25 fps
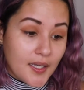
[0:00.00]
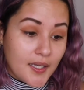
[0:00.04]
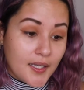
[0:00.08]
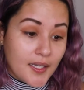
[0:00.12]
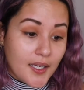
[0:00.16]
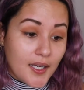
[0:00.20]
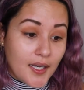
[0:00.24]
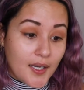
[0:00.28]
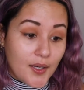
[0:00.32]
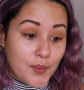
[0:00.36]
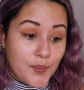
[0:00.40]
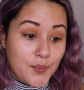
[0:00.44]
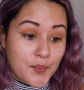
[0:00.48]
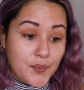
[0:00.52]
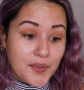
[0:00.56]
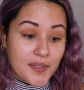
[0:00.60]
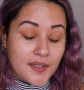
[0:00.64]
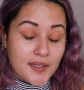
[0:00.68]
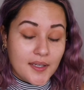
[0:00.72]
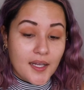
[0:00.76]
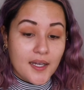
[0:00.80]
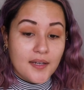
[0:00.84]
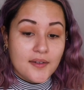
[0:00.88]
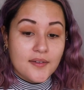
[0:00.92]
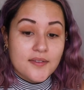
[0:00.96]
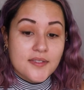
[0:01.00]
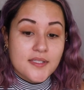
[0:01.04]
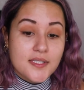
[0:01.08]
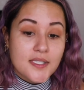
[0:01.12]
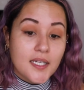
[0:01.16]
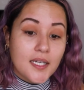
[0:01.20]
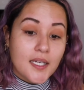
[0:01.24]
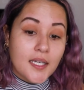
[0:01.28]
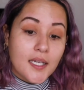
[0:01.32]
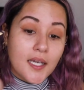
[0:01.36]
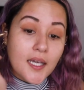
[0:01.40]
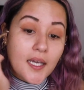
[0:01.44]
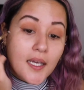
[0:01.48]
yeah, we left,
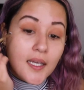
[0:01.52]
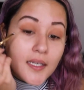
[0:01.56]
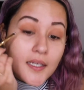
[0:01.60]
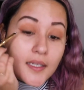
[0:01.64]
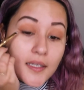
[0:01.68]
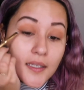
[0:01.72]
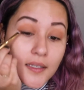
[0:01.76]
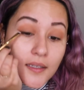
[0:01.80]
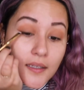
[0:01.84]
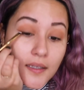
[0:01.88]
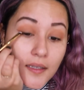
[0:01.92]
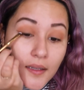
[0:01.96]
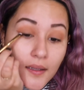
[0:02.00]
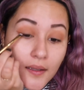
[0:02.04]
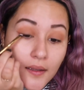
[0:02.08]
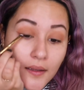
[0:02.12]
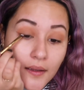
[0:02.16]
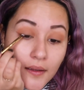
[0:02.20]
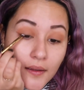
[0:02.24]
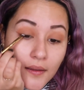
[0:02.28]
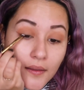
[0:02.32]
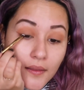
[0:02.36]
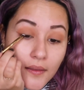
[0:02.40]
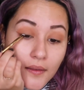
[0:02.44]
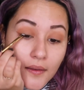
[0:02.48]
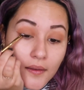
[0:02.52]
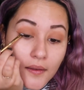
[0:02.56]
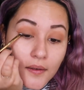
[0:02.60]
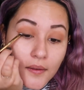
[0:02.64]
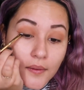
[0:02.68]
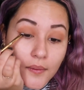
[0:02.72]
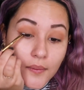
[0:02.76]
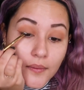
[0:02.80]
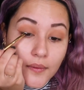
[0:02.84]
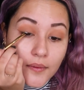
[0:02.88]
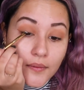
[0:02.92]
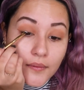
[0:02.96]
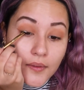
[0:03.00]
and the
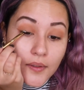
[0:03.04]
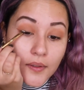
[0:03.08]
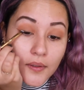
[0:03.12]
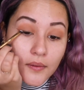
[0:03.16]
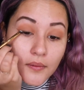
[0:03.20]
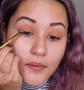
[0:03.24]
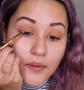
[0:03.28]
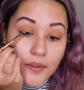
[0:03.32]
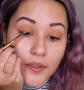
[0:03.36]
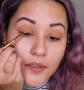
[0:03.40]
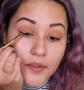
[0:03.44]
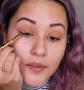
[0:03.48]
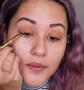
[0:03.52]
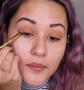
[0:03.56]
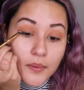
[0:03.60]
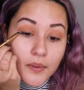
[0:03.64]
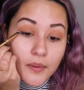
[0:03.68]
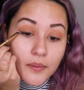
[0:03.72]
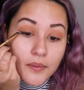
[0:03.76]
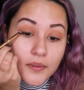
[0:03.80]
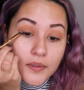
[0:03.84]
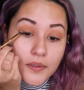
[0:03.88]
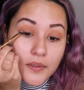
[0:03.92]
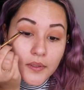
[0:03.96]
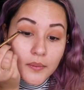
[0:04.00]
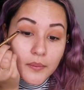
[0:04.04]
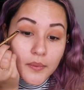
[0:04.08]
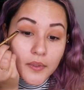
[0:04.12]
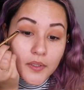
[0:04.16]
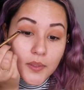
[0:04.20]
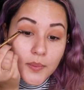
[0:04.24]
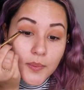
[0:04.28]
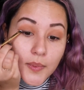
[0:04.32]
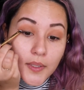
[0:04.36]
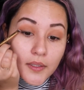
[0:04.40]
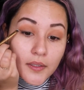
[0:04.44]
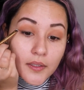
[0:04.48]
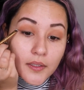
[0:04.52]
new living arrangement was so
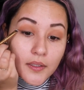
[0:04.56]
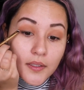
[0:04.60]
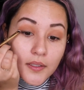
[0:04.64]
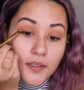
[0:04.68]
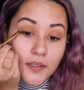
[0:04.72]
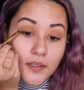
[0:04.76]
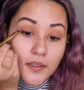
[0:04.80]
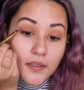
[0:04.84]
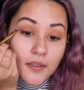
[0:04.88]
much better.